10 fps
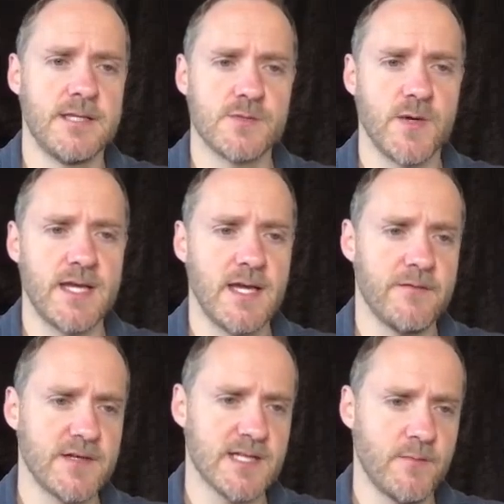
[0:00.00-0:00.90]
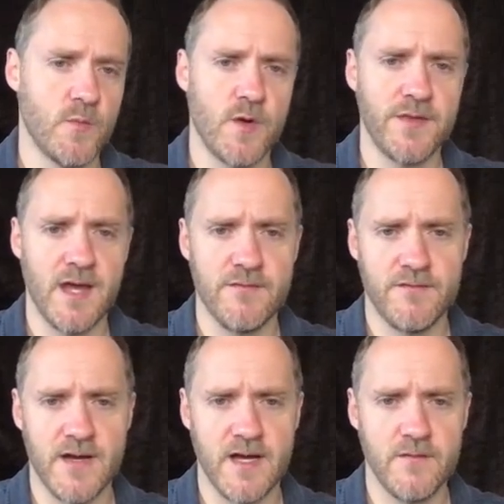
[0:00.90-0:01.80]
This one here, for example,
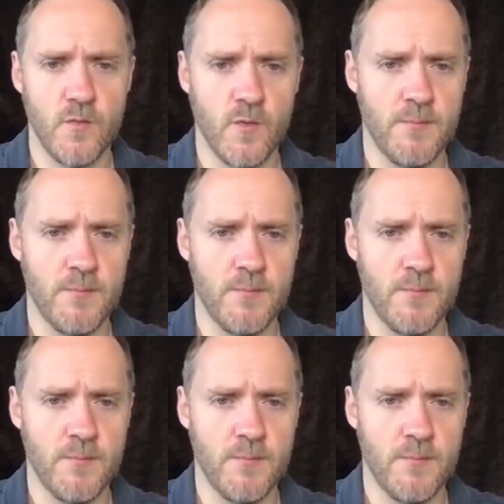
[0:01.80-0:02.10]
195, 1